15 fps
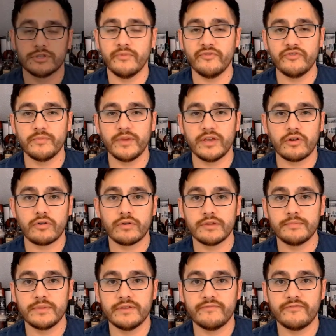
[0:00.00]
of you may already
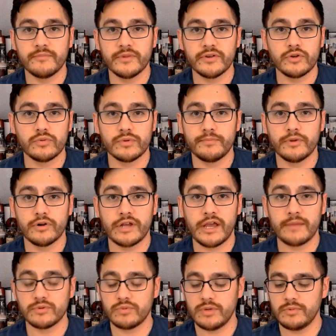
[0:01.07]
be familiar with
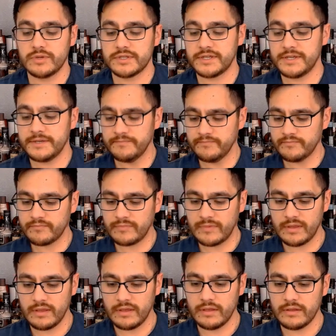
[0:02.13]
Bernheim's wheat whiskey.
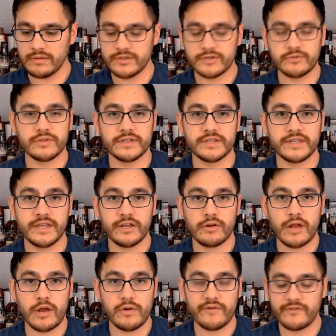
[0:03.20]
This release here,
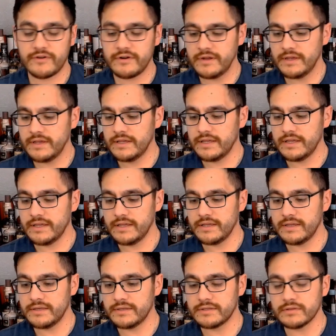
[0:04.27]
however,
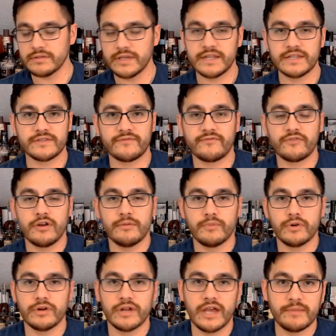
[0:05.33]
is the latest from
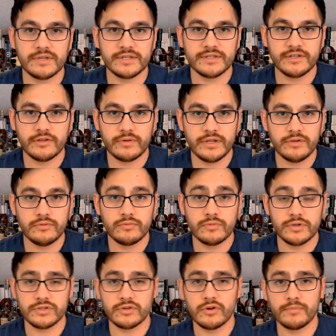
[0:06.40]
Bernheim Distillery,
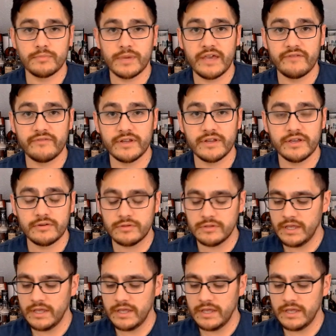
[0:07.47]
which is owned by Heaven Hill,